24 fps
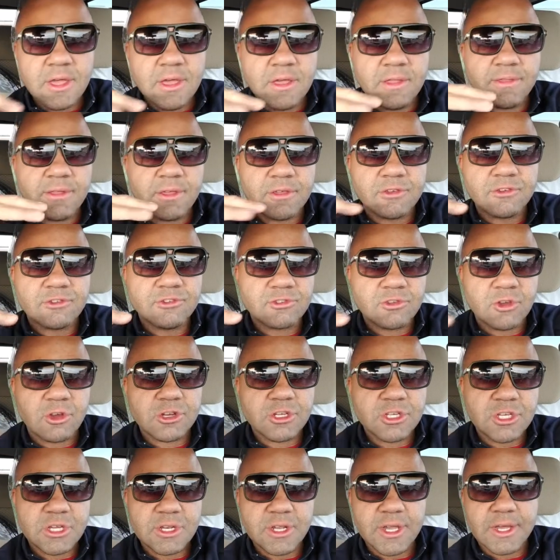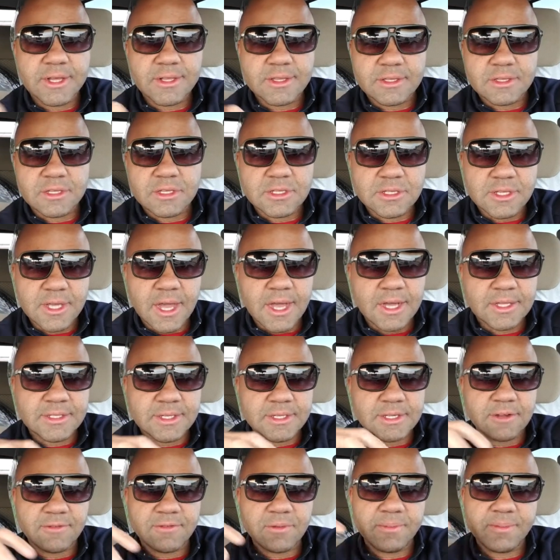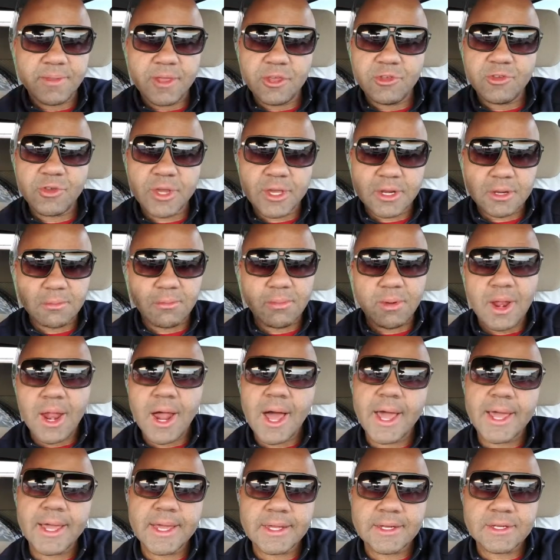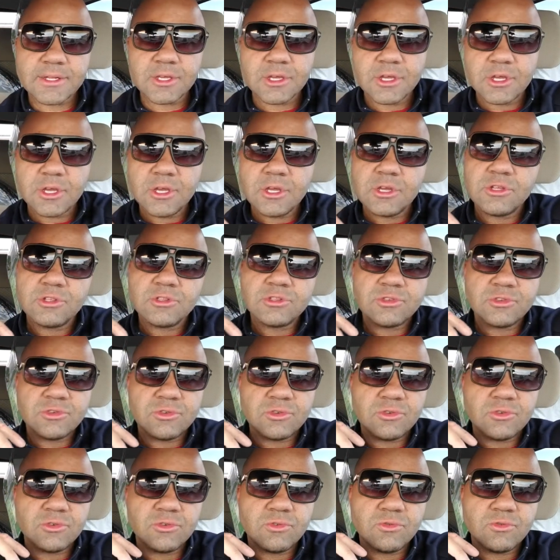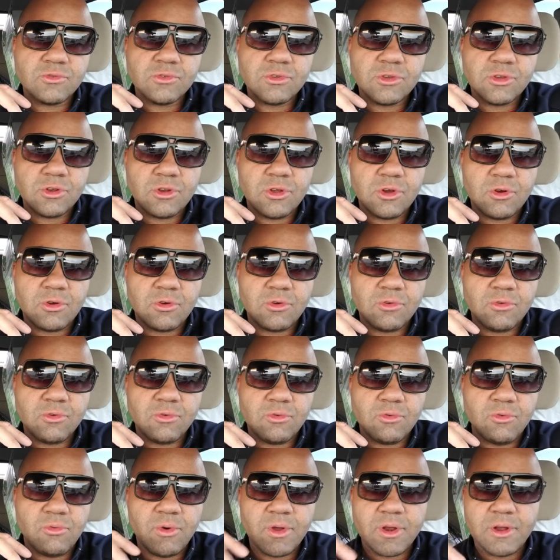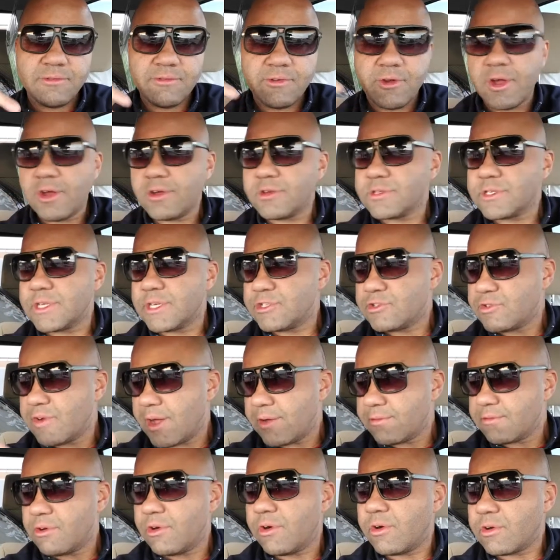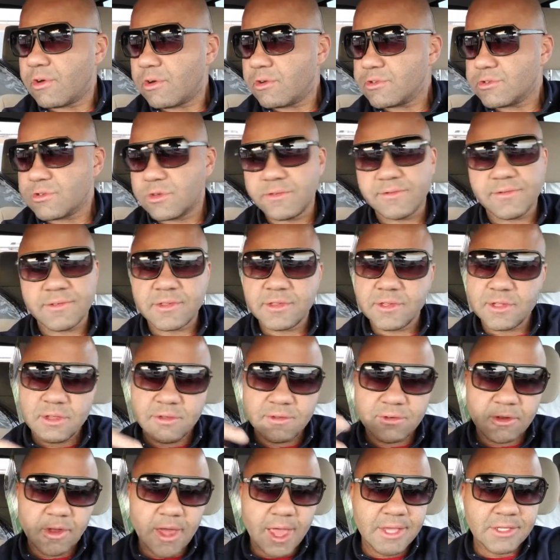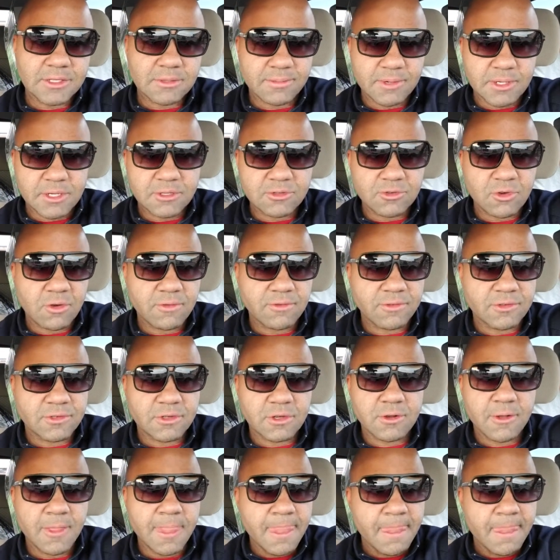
then you start connecting your dots, and then from there you can apply it to, you know, whatever else that you have going on. So even you as a police officer